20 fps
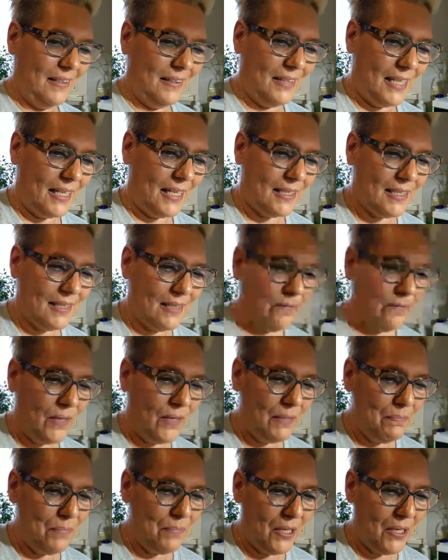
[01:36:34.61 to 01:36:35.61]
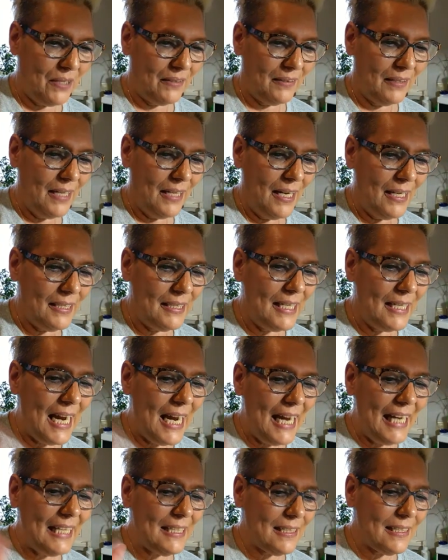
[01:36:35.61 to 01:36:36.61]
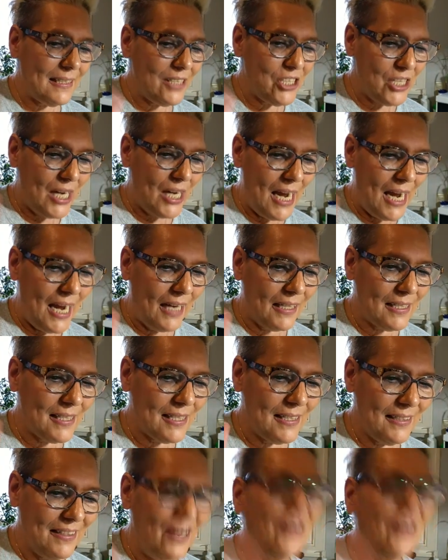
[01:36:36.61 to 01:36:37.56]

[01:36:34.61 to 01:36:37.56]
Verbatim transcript: That's the fun part. Night, Jax.